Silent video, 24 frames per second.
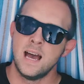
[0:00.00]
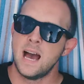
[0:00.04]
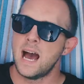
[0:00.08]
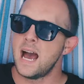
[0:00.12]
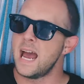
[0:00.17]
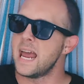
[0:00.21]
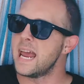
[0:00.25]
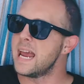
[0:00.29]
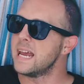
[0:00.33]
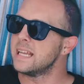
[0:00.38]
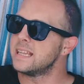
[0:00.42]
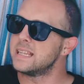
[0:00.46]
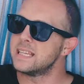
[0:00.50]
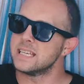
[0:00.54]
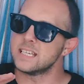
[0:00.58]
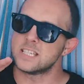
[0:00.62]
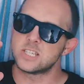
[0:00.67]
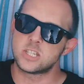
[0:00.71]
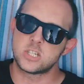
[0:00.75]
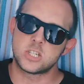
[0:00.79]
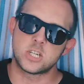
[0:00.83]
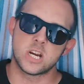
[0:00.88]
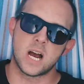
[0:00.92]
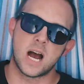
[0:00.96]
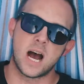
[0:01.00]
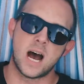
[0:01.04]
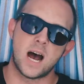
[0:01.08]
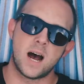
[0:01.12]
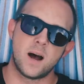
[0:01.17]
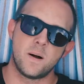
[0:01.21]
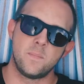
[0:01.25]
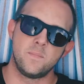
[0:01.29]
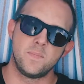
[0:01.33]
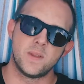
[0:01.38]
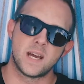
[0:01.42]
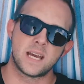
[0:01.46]
I hate this
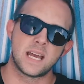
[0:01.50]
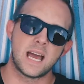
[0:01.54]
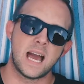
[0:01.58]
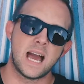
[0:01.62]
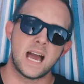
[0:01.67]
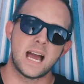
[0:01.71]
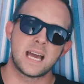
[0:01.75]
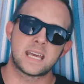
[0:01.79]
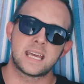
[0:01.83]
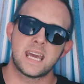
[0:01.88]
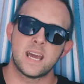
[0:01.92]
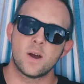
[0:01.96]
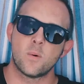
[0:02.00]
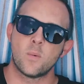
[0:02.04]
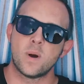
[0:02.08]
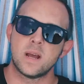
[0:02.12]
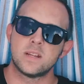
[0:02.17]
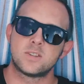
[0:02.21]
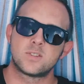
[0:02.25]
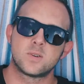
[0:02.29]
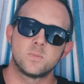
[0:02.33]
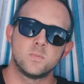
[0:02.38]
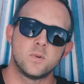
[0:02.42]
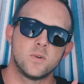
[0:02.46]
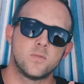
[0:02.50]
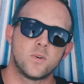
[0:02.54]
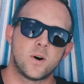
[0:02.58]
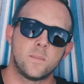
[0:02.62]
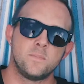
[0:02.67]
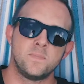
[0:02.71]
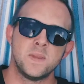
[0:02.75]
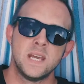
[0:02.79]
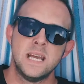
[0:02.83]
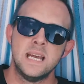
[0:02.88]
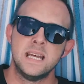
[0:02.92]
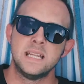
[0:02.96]
job. I can't wait to move on.